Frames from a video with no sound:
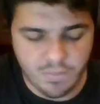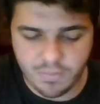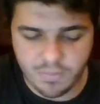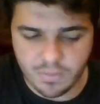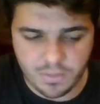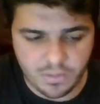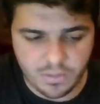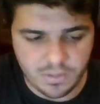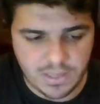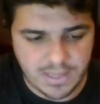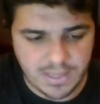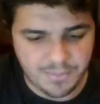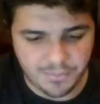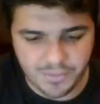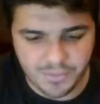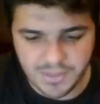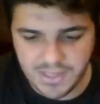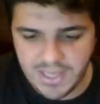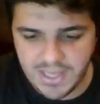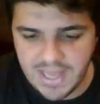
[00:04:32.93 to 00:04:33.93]
overall,
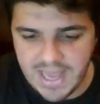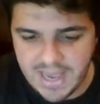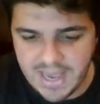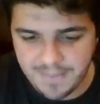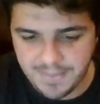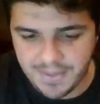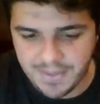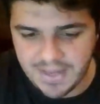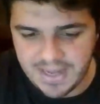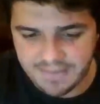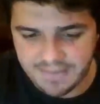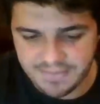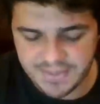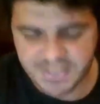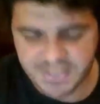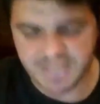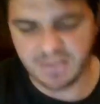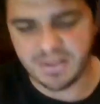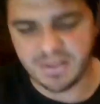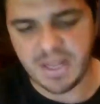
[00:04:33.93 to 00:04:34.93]
I'm really happy to
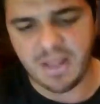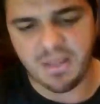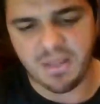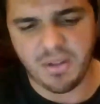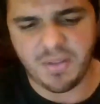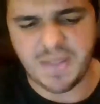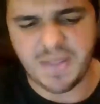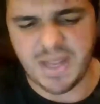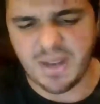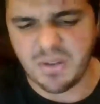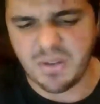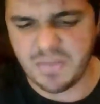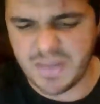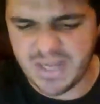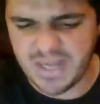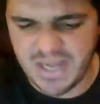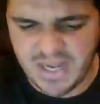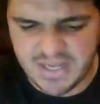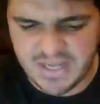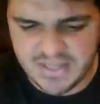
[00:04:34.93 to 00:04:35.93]
have this hilt. I thought that, oh
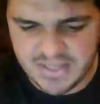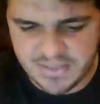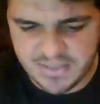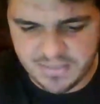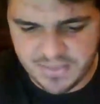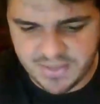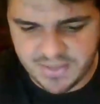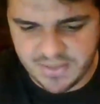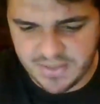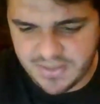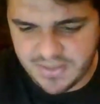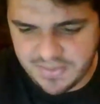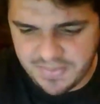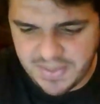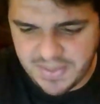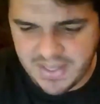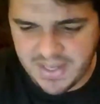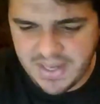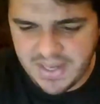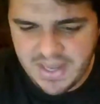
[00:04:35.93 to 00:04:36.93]
my god, this was going
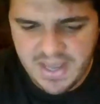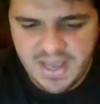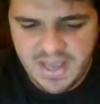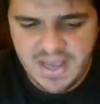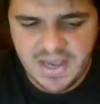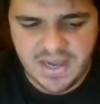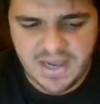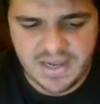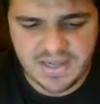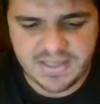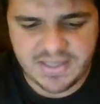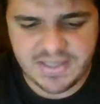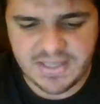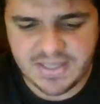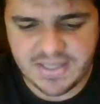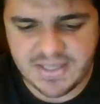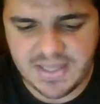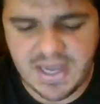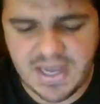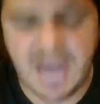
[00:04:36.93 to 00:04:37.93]
to be
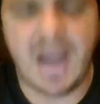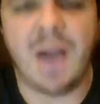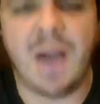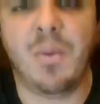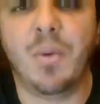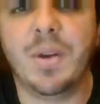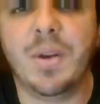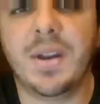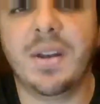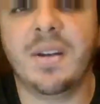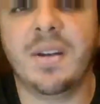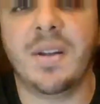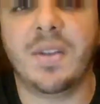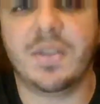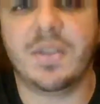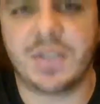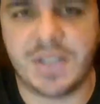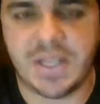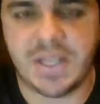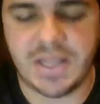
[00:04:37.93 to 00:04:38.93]
I wanted
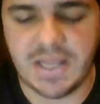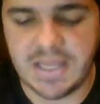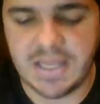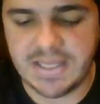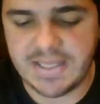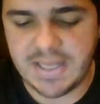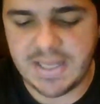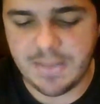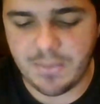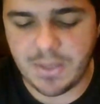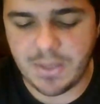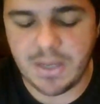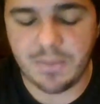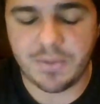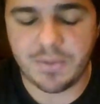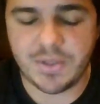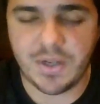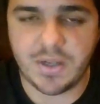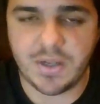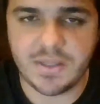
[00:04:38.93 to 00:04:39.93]
another Sith lightsaber,
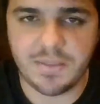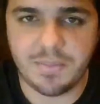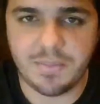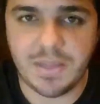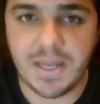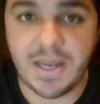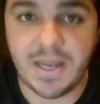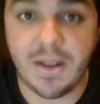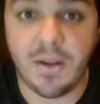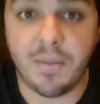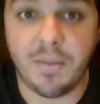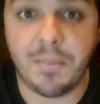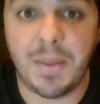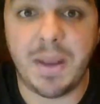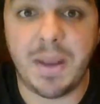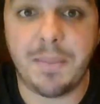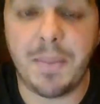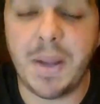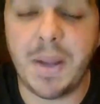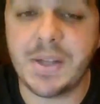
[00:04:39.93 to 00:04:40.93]
and I was contemplating
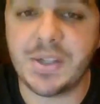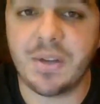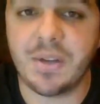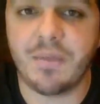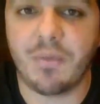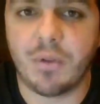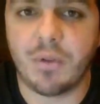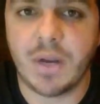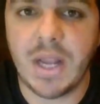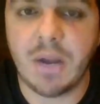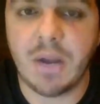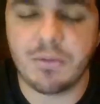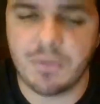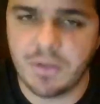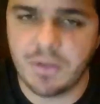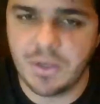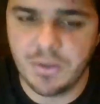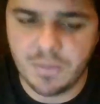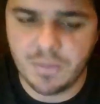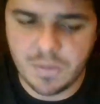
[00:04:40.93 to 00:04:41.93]
on being patient for a
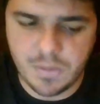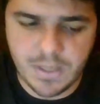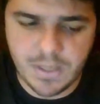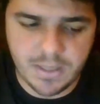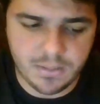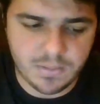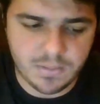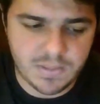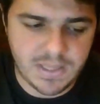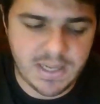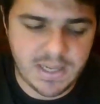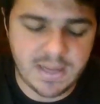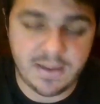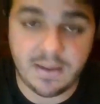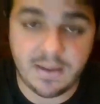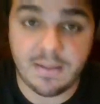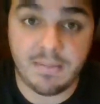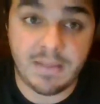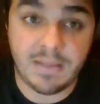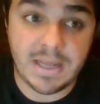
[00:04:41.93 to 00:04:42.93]
Count Dooku hilt,
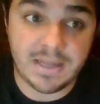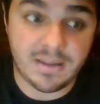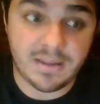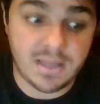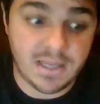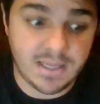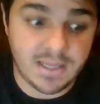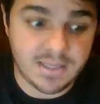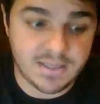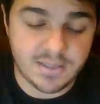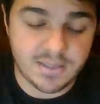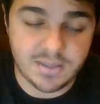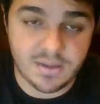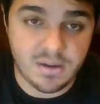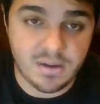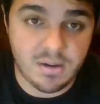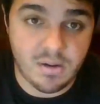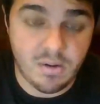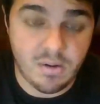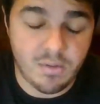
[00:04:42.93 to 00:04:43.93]
and that thing
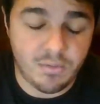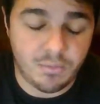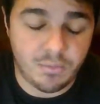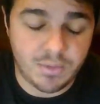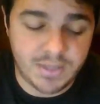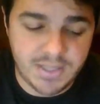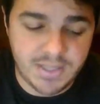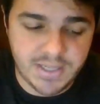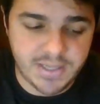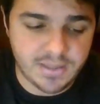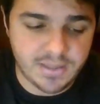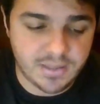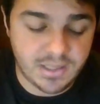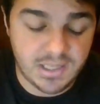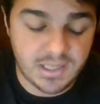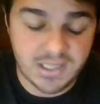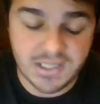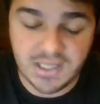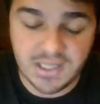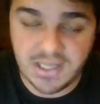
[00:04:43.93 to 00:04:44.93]
is
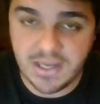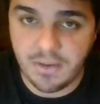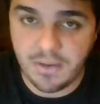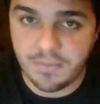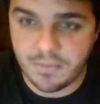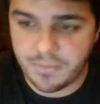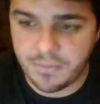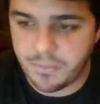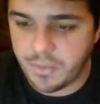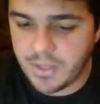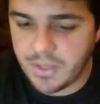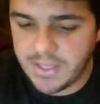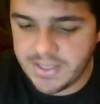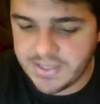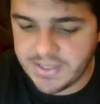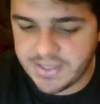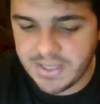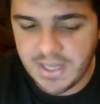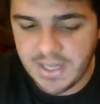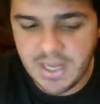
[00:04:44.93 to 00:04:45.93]
ridiculously
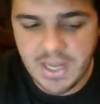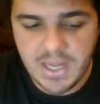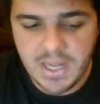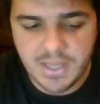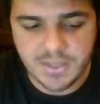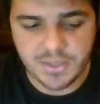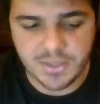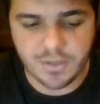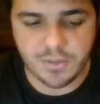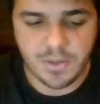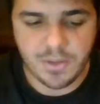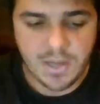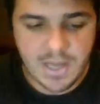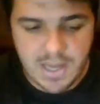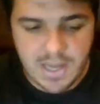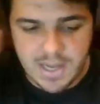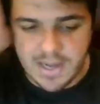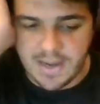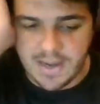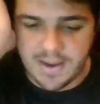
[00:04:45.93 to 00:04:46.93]
overpriced.
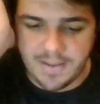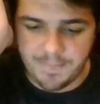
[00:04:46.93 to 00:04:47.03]
So